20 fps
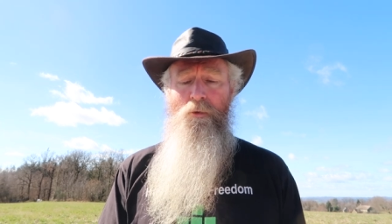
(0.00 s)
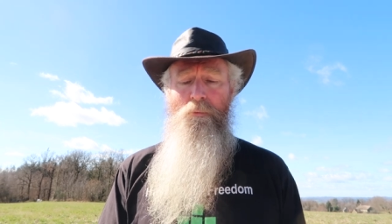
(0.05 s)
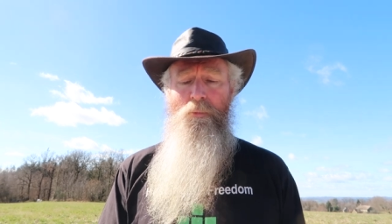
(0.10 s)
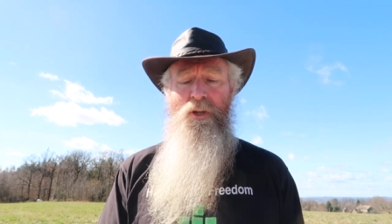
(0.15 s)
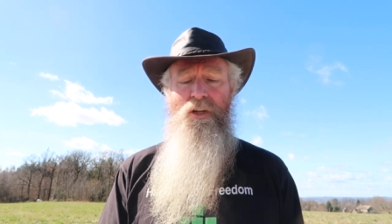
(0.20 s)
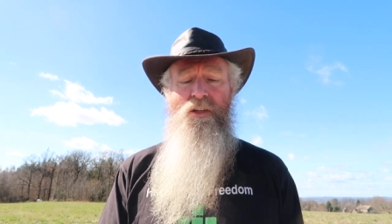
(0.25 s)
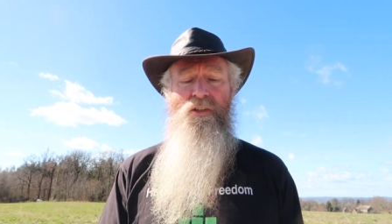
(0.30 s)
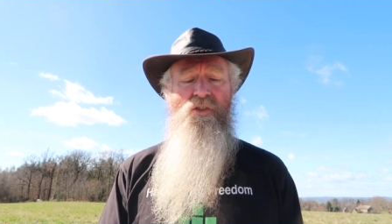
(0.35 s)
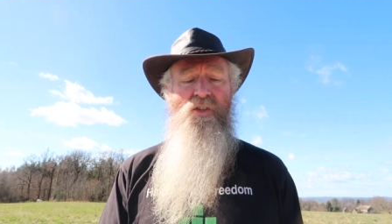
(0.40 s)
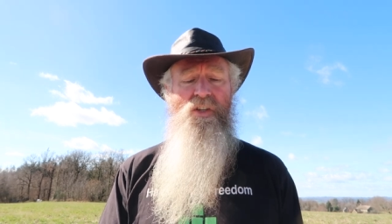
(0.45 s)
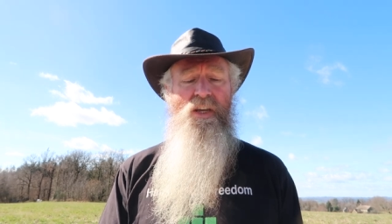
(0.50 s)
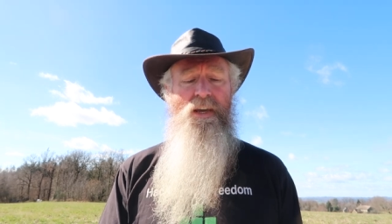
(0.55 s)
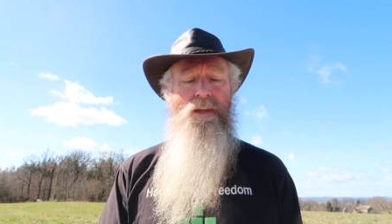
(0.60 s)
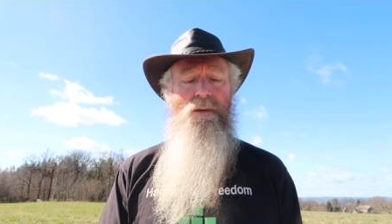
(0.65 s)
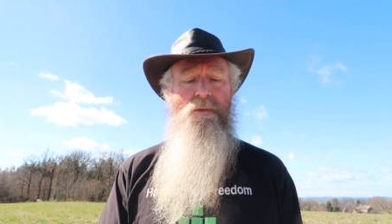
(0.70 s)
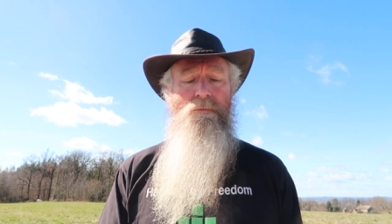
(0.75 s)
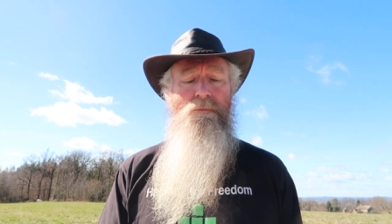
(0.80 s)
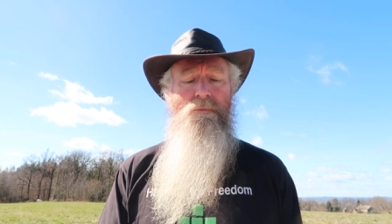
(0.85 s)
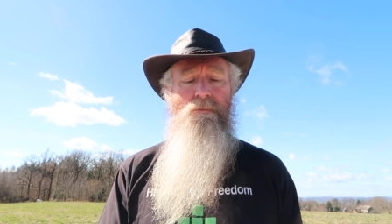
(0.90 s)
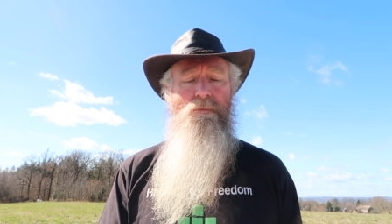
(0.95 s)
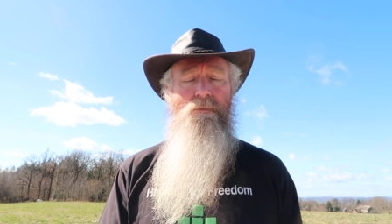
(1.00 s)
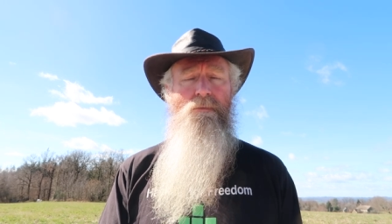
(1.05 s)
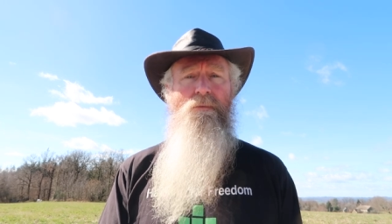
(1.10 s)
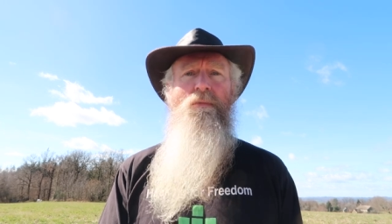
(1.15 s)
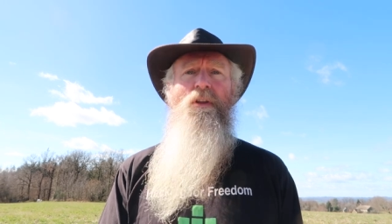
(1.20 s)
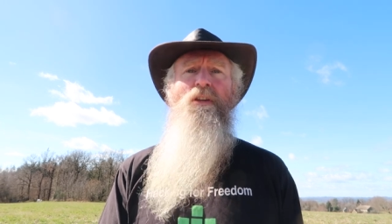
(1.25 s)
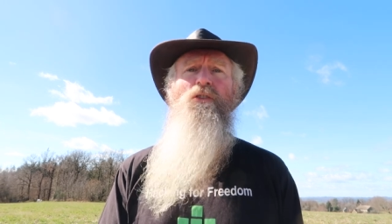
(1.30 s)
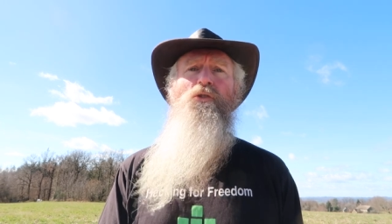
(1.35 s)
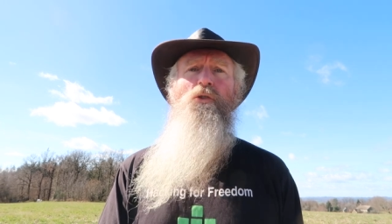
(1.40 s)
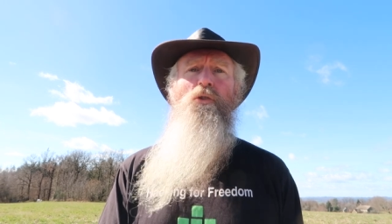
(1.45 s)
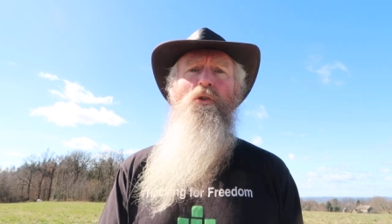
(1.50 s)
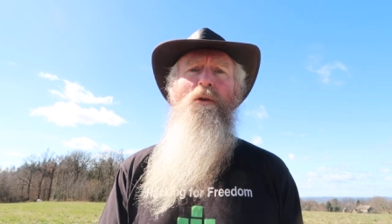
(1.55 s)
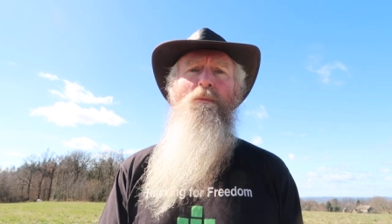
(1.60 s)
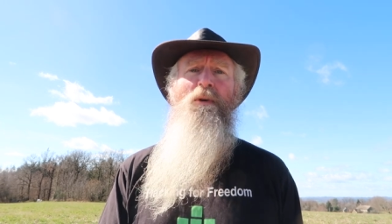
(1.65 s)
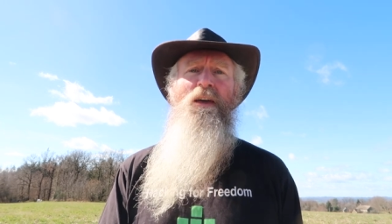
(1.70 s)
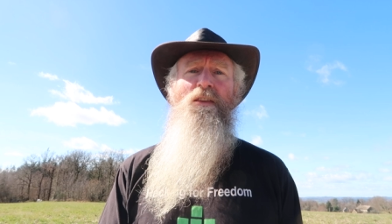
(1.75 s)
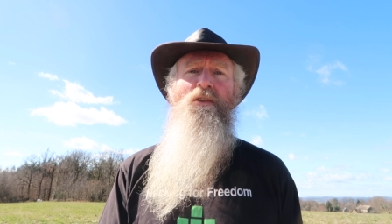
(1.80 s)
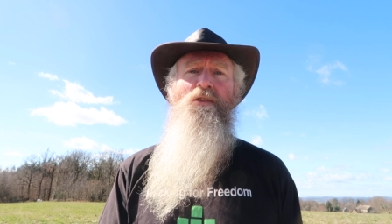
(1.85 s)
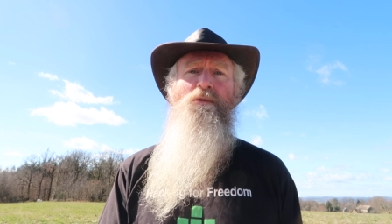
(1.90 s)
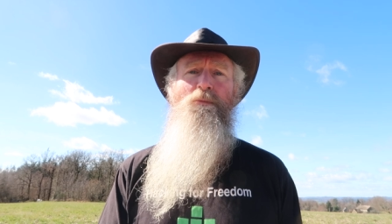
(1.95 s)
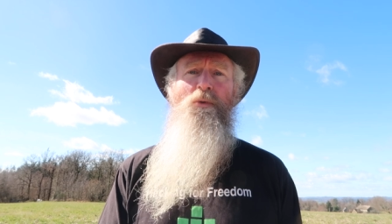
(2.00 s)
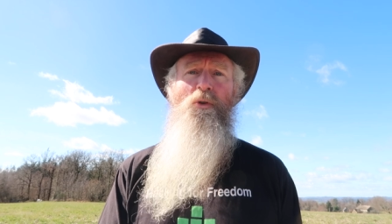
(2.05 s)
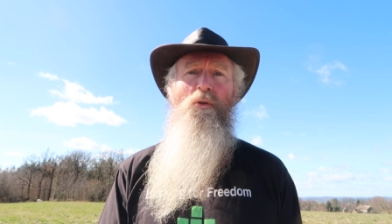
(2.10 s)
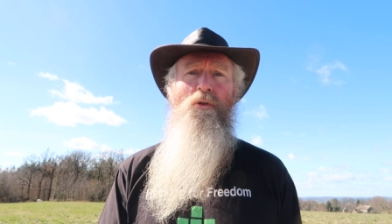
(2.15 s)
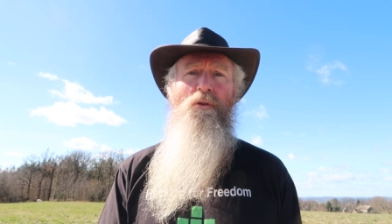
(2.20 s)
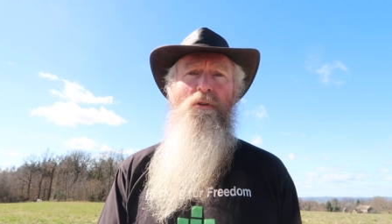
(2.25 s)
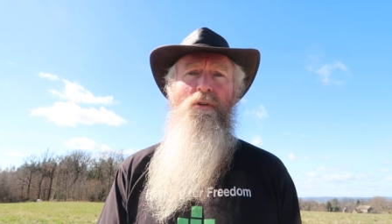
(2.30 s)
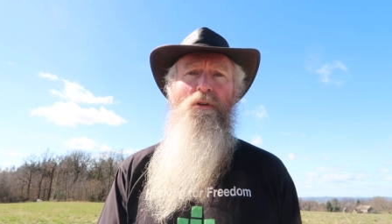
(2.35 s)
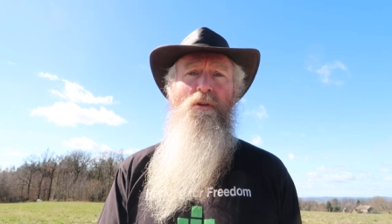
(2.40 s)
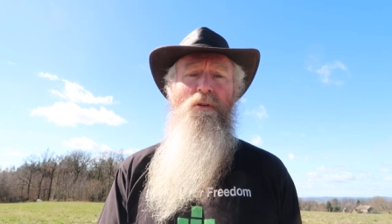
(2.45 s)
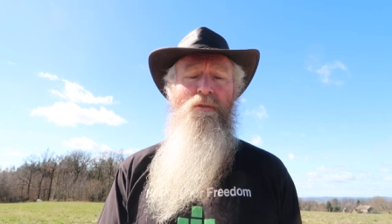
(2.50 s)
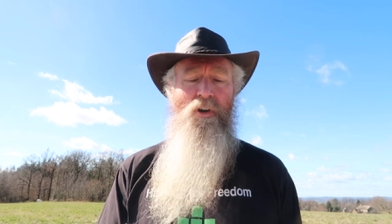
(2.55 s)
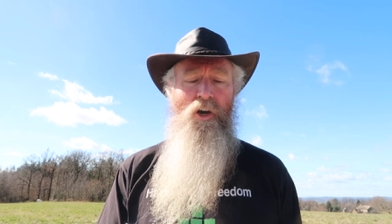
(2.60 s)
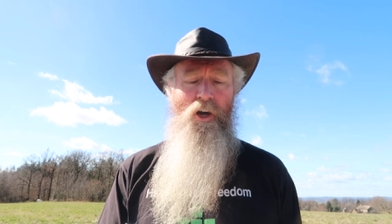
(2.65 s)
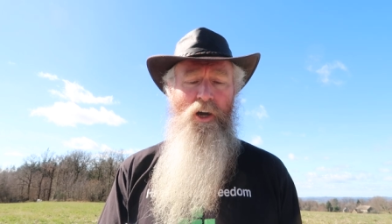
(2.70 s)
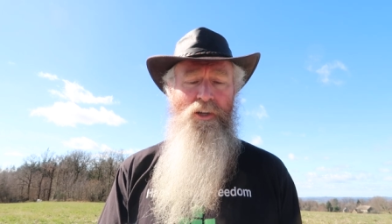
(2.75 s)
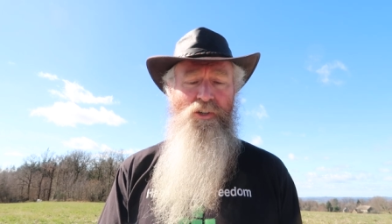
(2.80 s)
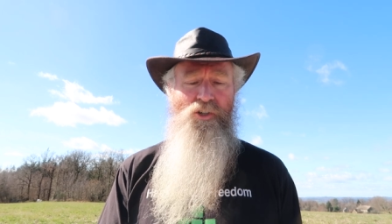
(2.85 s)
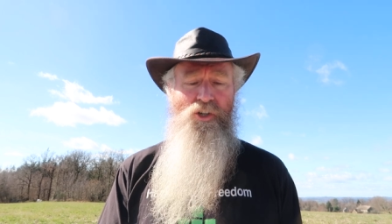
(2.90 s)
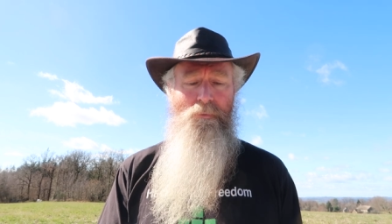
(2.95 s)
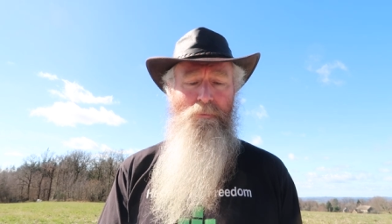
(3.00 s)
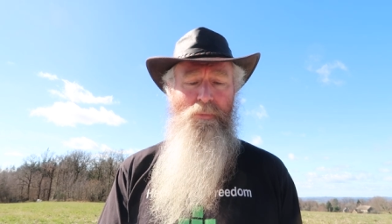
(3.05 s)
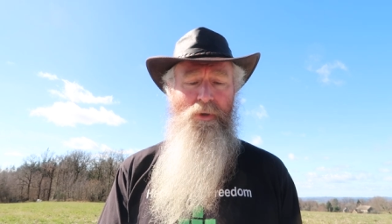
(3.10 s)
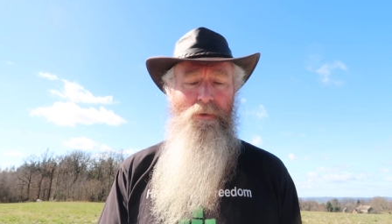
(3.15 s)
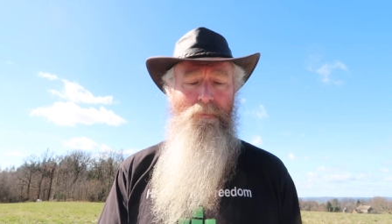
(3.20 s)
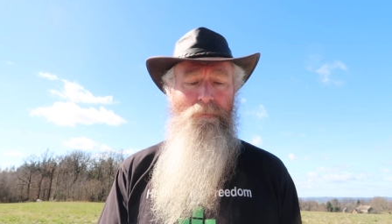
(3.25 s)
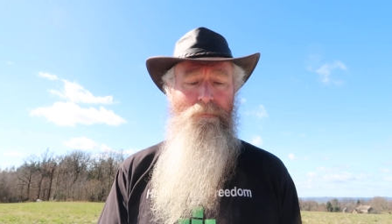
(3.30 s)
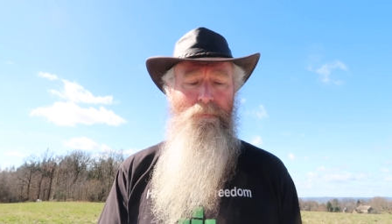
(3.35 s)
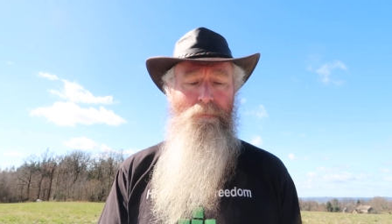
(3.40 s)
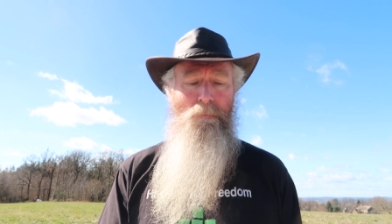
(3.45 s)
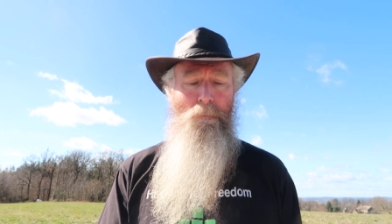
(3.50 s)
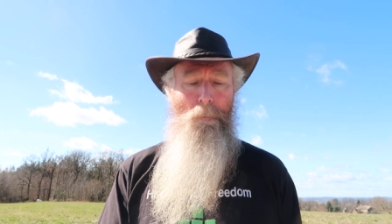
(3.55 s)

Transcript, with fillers: but instead, let's talk about the sport of high jumping.